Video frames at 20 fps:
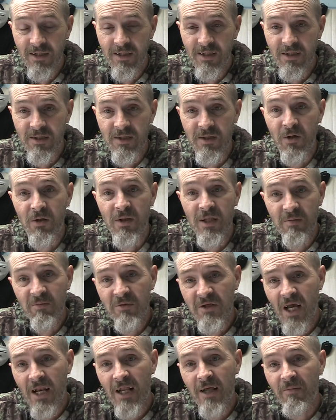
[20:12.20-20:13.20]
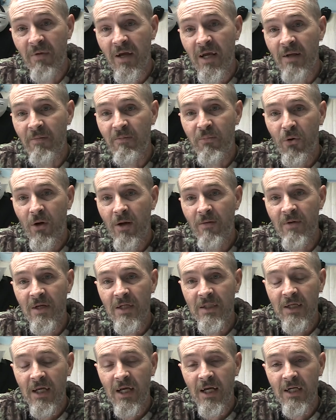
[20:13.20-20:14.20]
So them telling me in
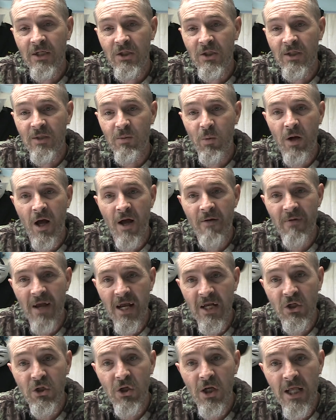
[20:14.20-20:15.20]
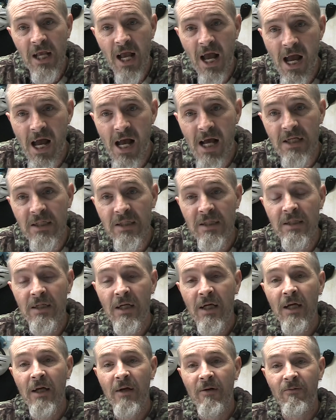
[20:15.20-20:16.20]
previous occasions when I've actually asked
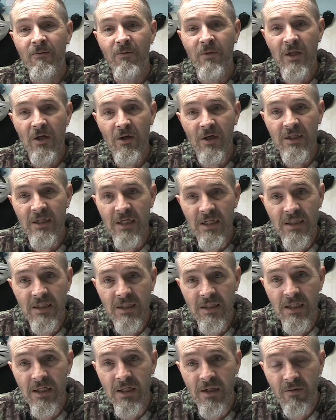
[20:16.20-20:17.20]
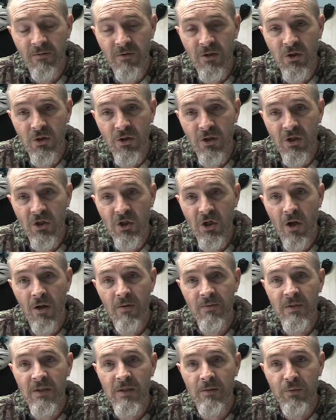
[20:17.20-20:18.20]
for the identity of the judicial
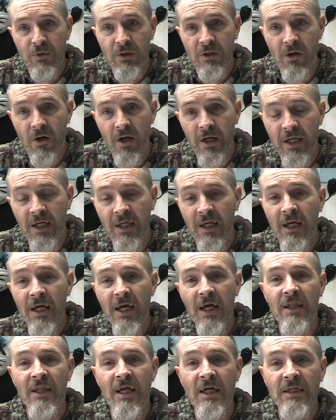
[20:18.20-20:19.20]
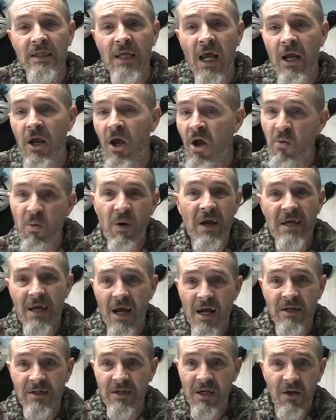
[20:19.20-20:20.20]
officer presiding, and they say, we
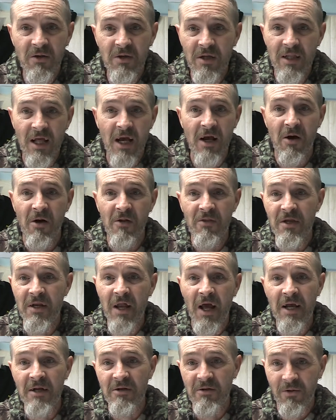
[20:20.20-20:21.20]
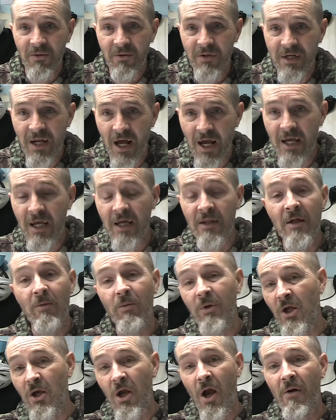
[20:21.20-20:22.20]
can't tell you that on the day until the day, and then
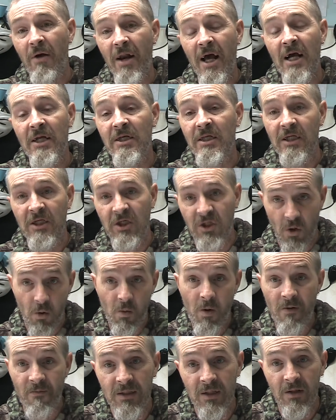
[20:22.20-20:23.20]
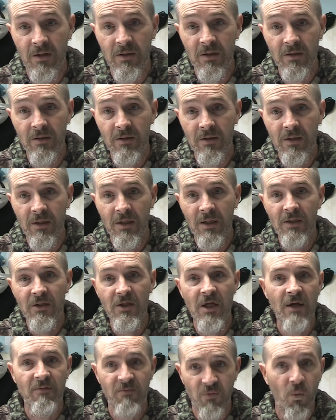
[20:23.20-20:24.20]
when you go and ask, they still won't tell you.
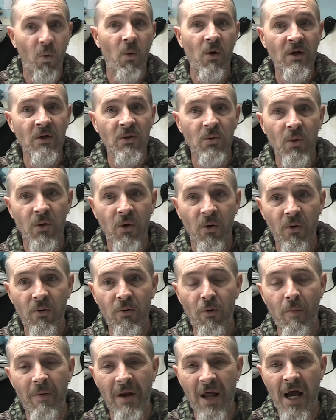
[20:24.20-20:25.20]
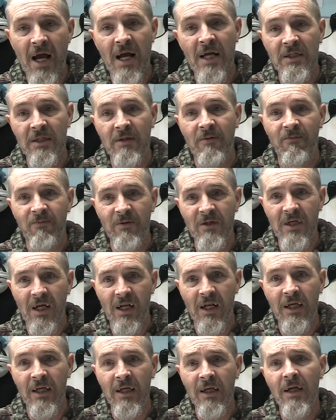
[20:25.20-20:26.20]
So you have to walk into a courtroom and ask
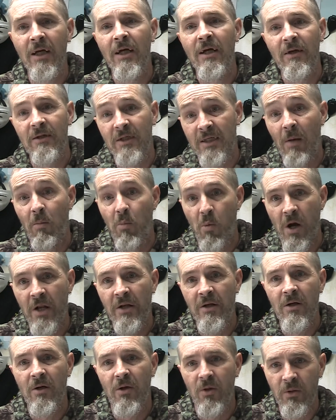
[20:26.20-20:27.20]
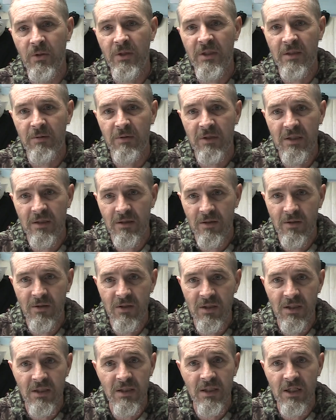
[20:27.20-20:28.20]
physically someone who's the
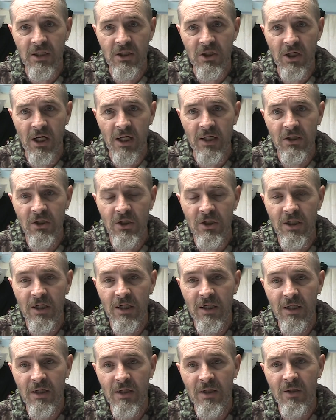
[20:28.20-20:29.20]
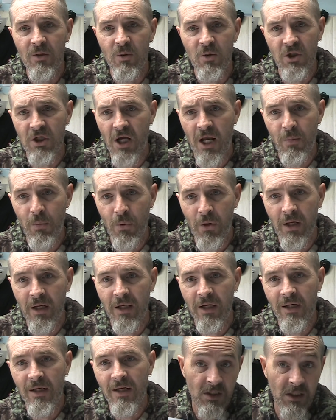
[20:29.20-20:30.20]
sitting judge, or JP.
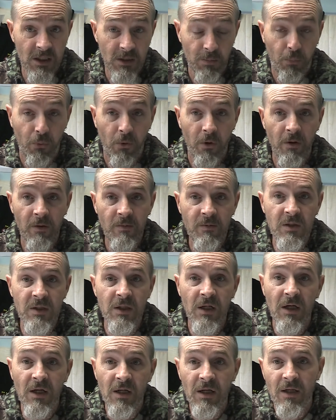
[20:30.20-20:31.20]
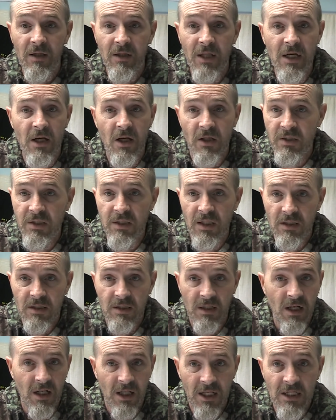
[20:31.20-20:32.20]
This proves they know
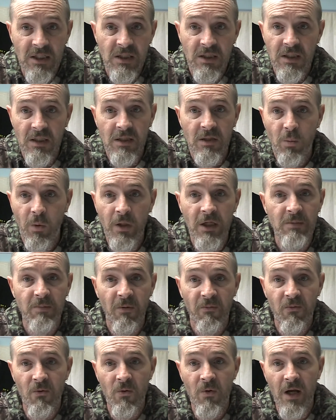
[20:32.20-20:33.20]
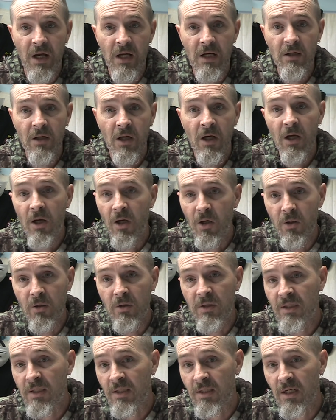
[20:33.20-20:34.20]
at least 6 weeks beforehand who's
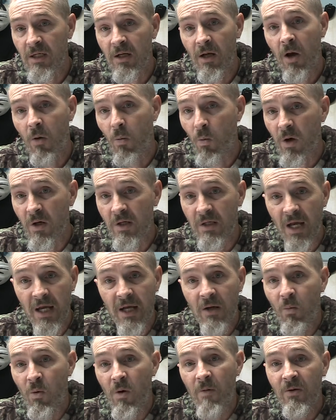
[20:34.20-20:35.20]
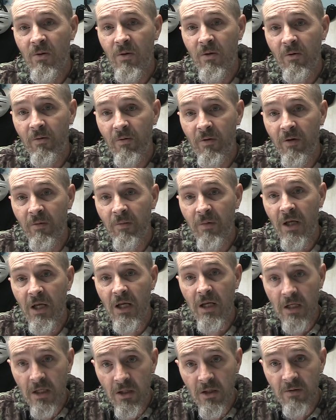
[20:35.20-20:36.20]
sitting what day in what courtroom.
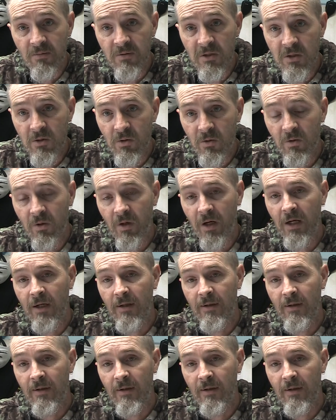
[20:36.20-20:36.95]
End of story.